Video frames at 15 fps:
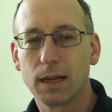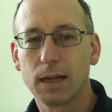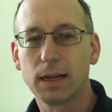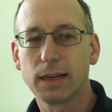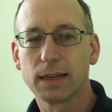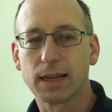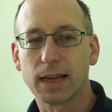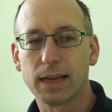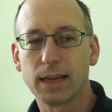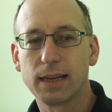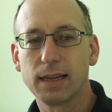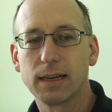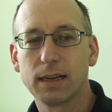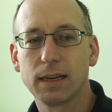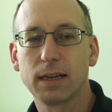Hey
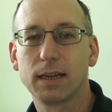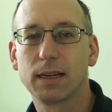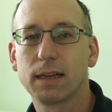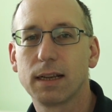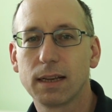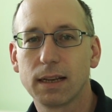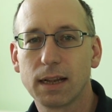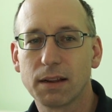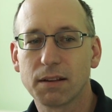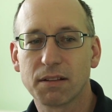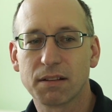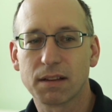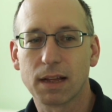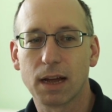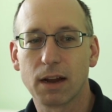again,
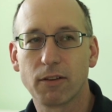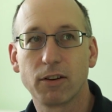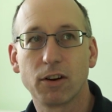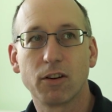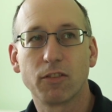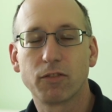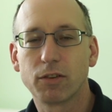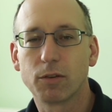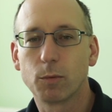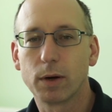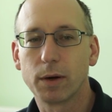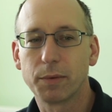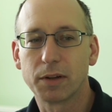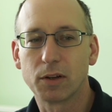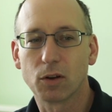let's carry on from
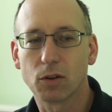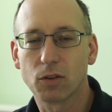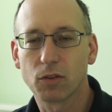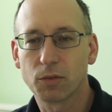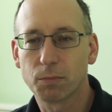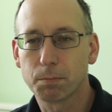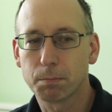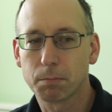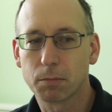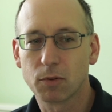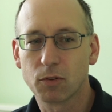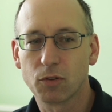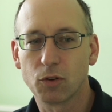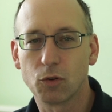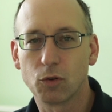where we got
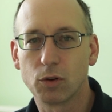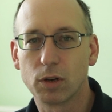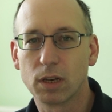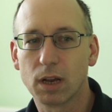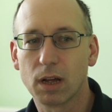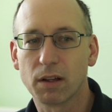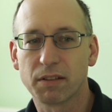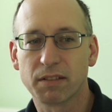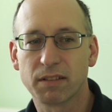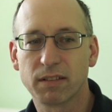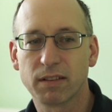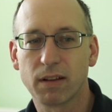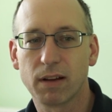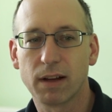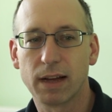to last
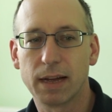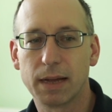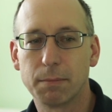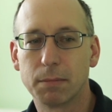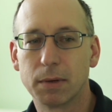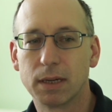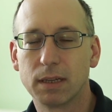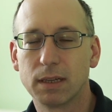time.